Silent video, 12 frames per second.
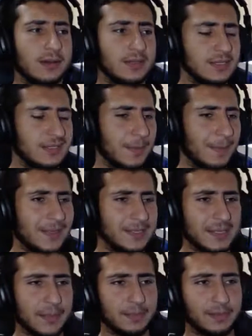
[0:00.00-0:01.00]
is the best
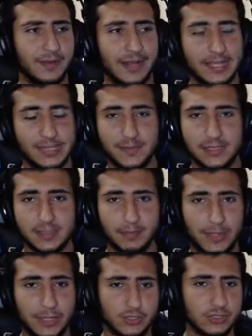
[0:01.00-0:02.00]
captain when Aspie is
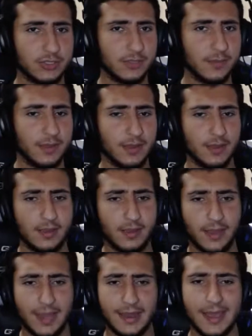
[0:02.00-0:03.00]
benched.
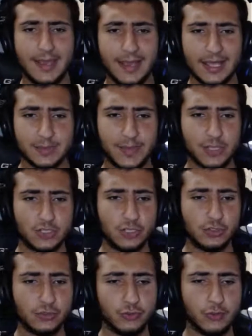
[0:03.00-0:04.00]
And yeah, guys, make sure
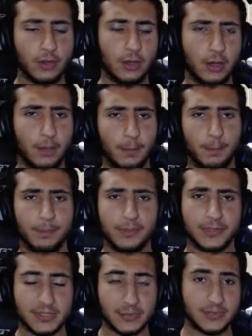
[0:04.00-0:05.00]
to
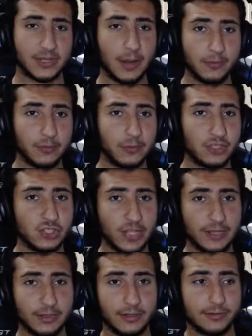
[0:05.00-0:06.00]
subscribe to my
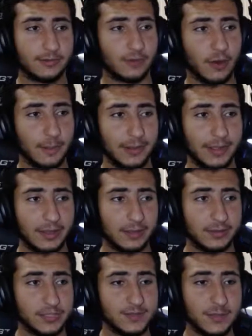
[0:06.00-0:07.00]
channel, drop a like on
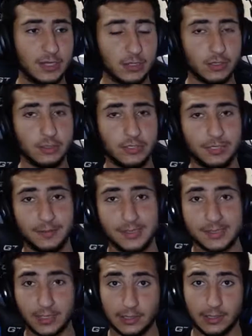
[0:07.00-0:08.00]
this video. It
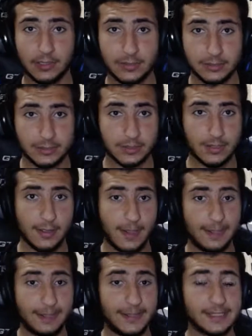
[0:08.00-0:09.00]
means a lot.
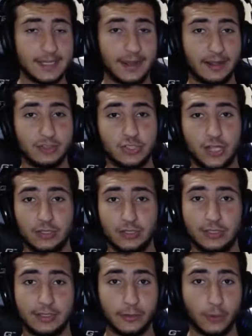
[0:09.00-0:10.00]
Let's get our channel
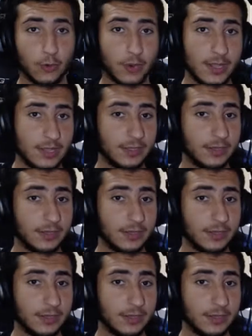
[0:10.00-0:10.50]
growing,